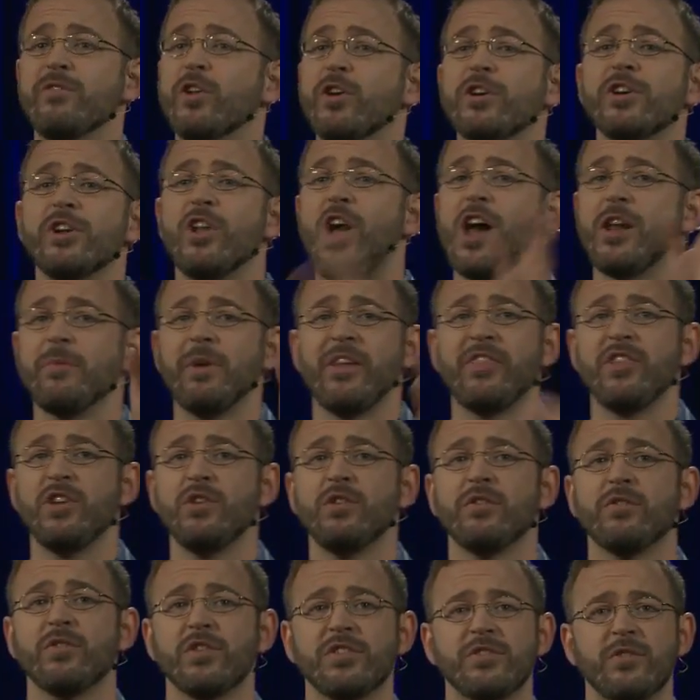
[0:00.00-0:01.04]
learned a lot about the
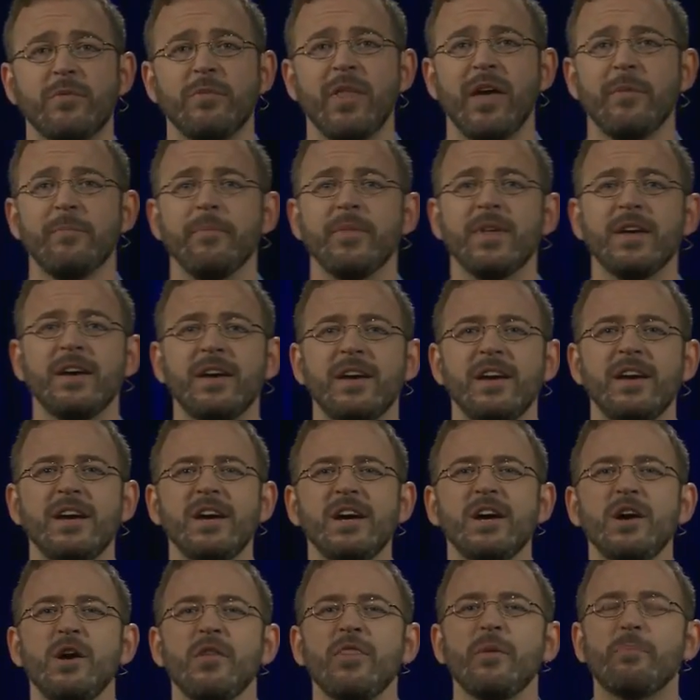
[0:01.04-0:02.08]
universe from them.
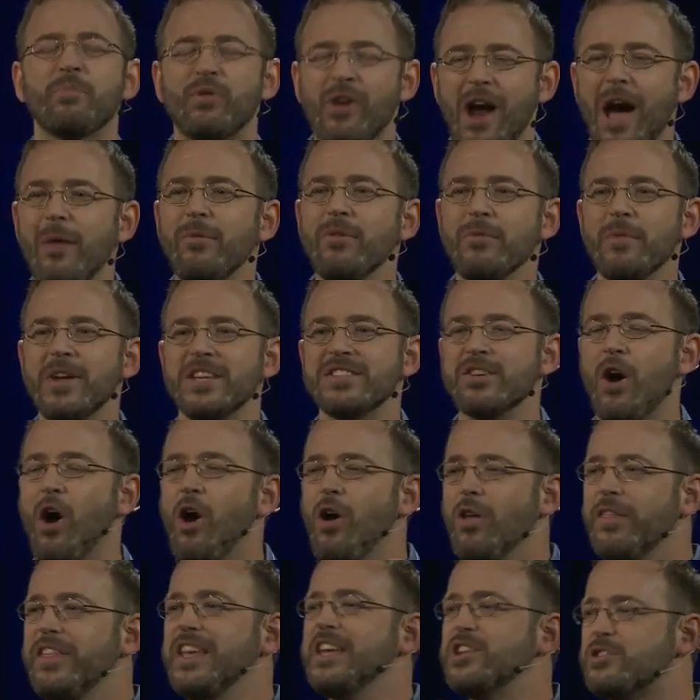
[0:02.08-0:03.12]
The problem is
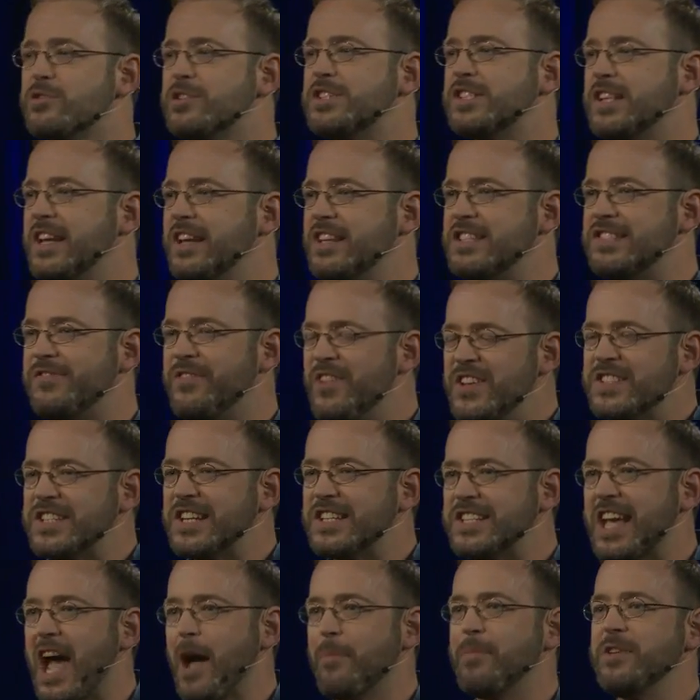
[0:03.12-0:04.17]
all the interesting
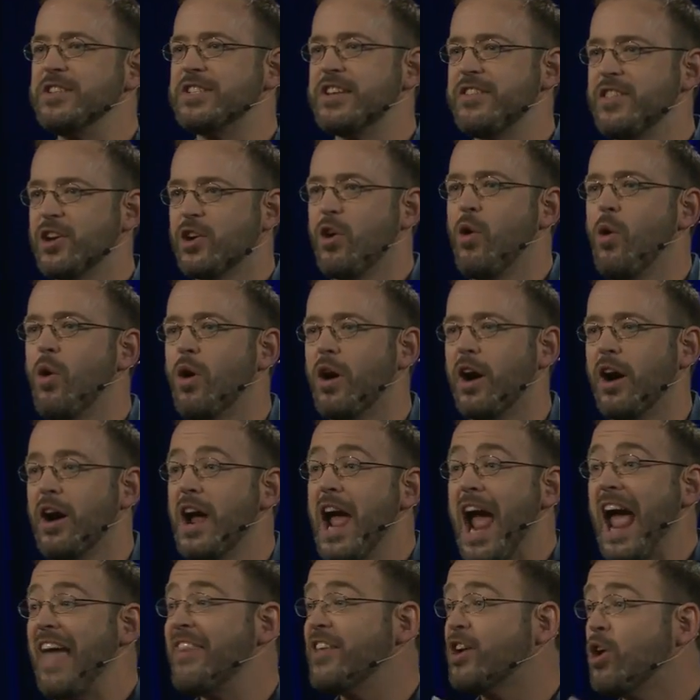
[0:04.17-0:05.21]
physics happens in the core,
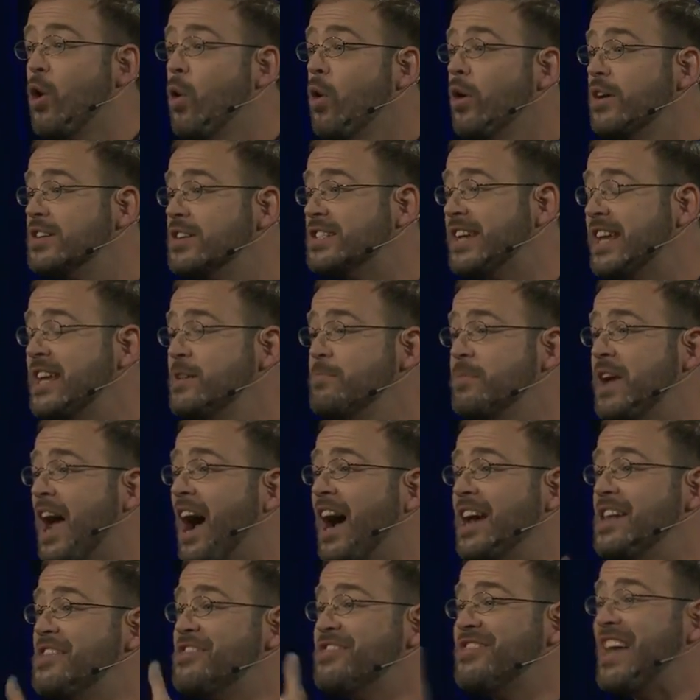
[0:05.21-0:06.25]
and the core is hidden
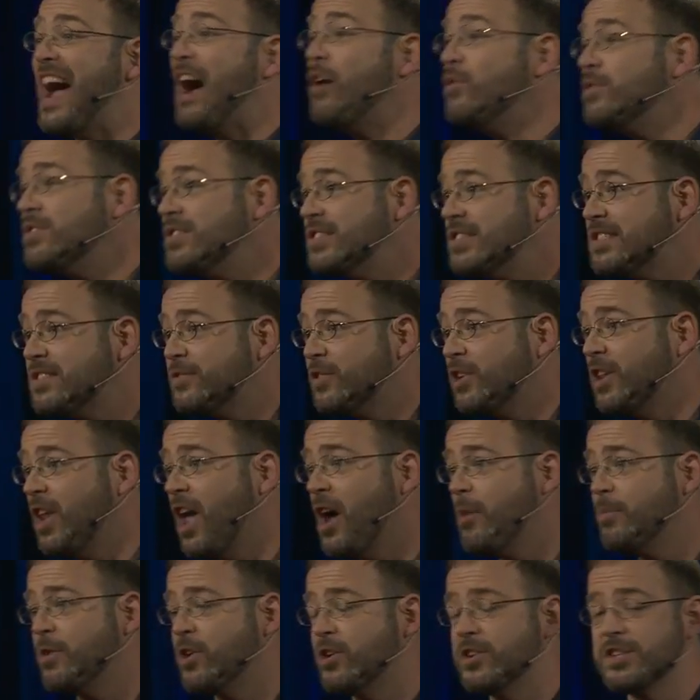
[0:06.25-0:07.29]
behind thousands of
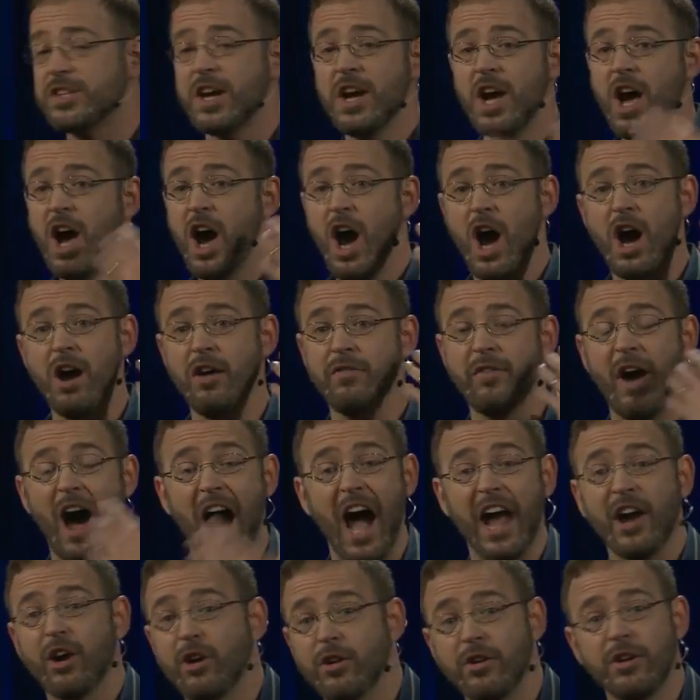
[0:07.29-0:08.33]
kilometers of
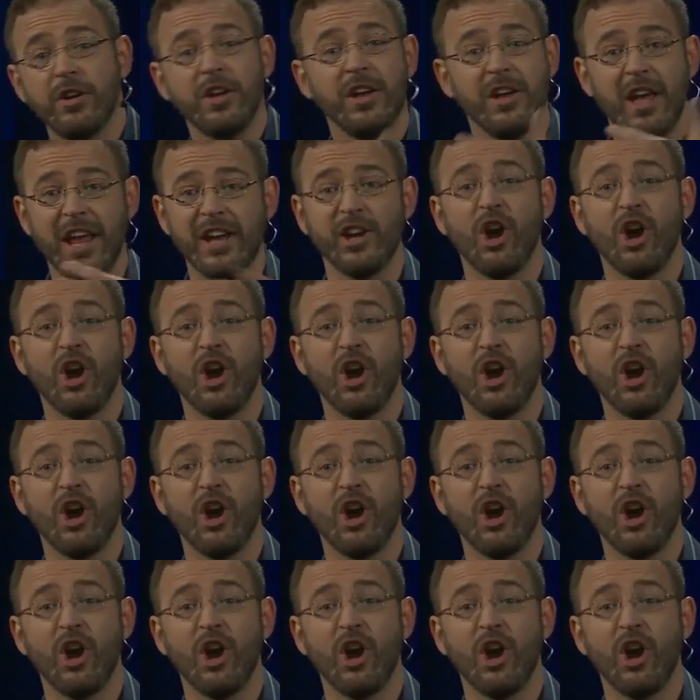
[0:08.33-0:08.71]
iron and